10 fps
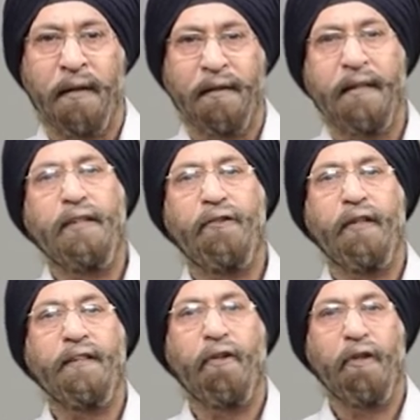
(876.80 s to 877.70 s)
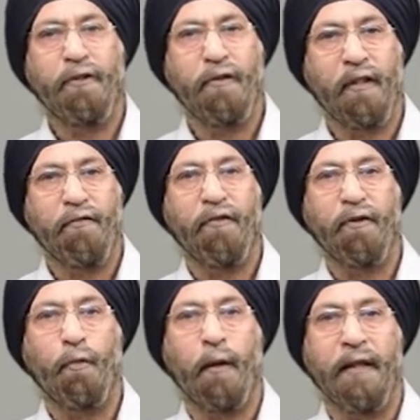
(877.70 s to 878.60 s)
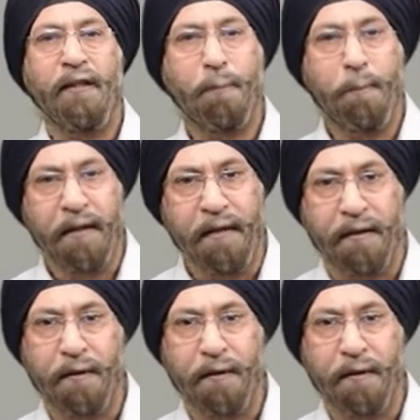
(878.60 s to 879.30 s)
These drugs are also referred to as speed.